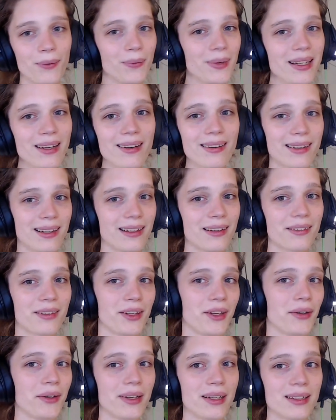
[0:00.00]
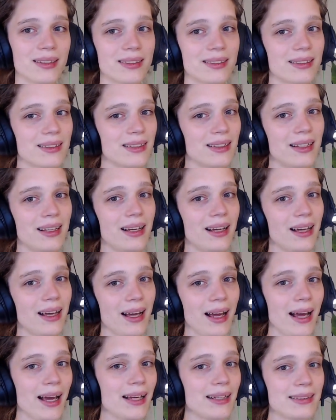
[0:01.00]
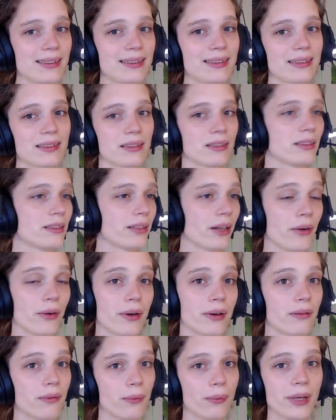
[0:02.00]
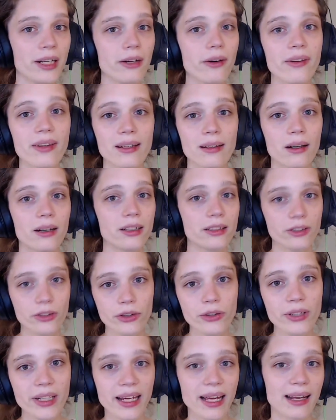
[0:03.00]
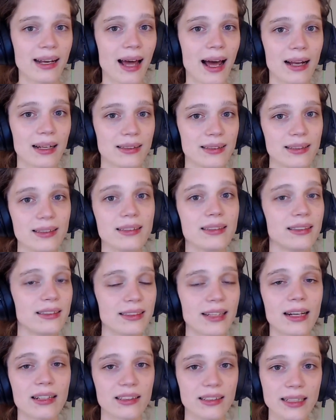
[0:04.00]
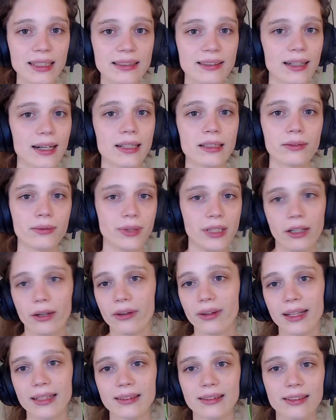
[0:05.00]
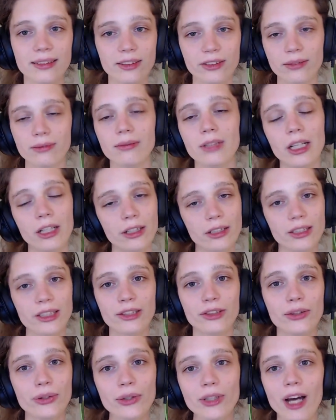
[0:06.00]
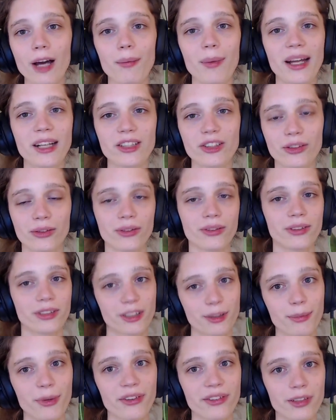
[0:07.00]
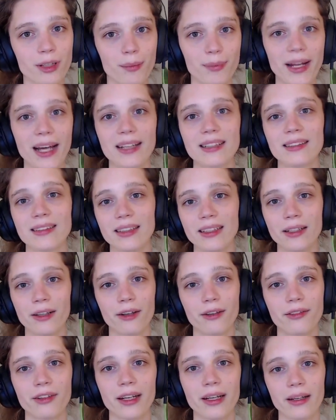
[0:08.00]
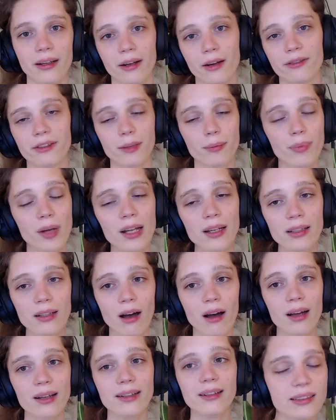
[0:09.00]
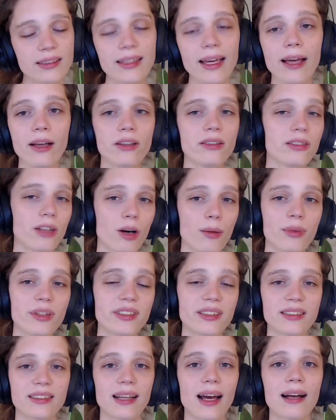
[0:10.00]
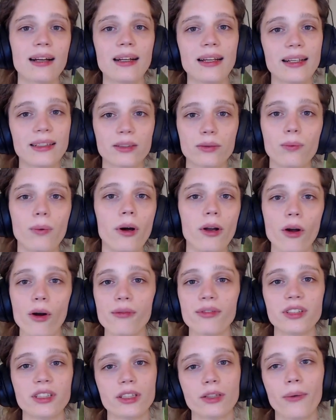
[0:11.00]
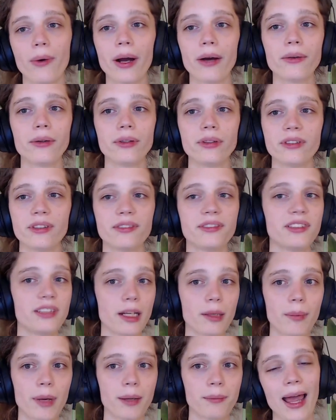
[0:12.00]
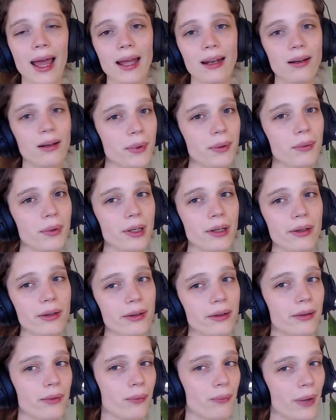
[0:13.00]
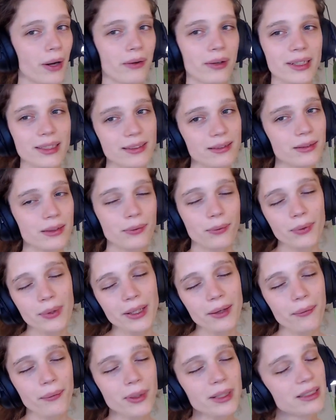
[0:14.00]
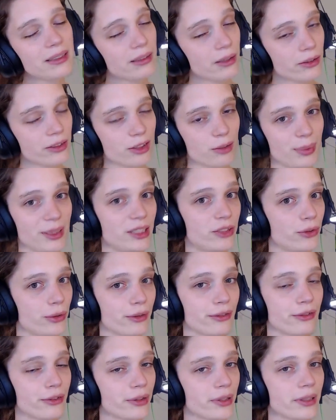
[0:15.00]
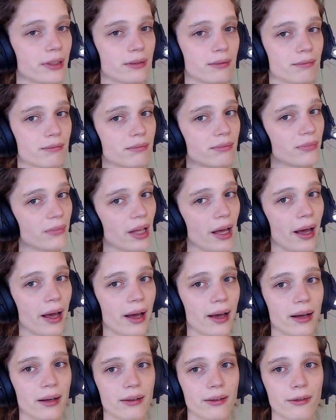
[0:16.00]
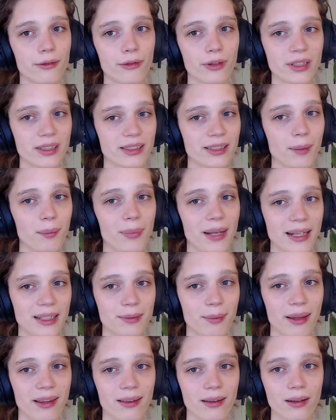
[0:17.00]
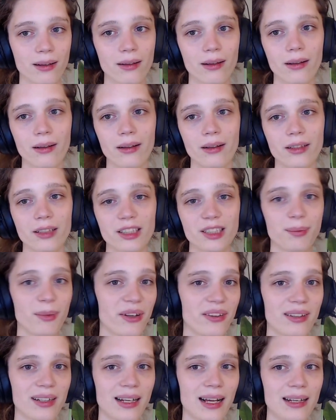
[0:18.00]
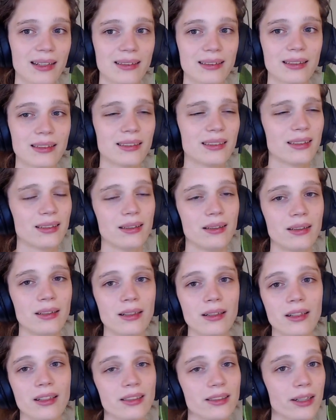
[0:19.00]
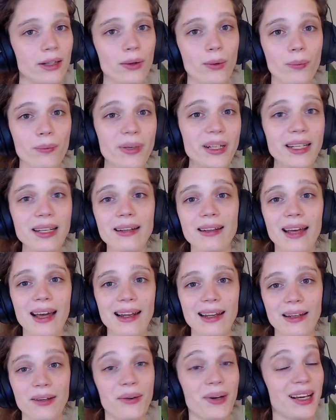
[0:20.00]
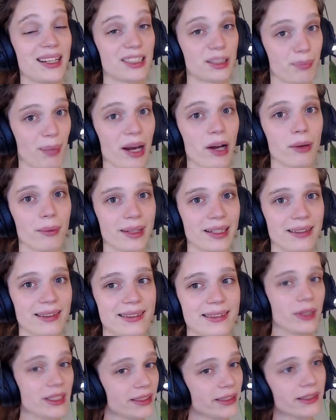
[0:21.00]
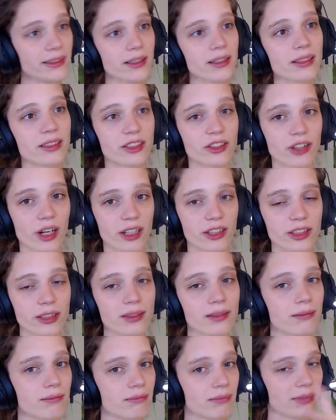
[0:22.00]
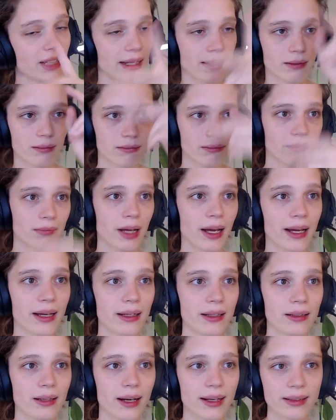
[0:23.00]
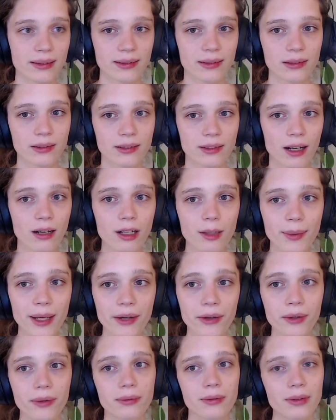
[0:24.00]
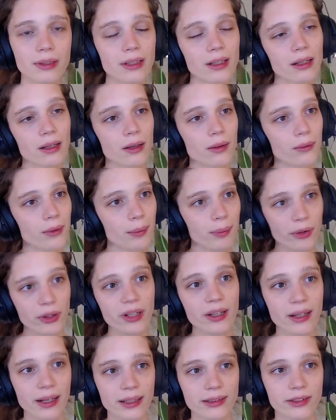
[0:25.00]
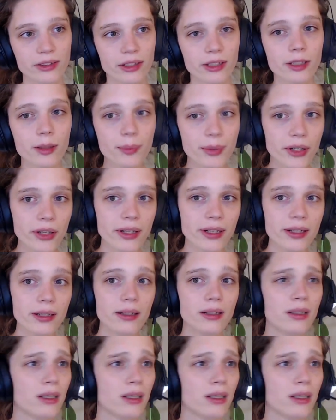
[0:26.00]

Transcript: we got kind of curious. So we know that our 2D analysis is actually tight. We know that the the two-dimensional smooth complexity of a polygon scales almost exactly as 1 over square root of sigma. And we wondered, well, will this also be true for the simplex method, smooth analysis? So we did a little experiment. We took the construction that I talked about, we put it into the computer,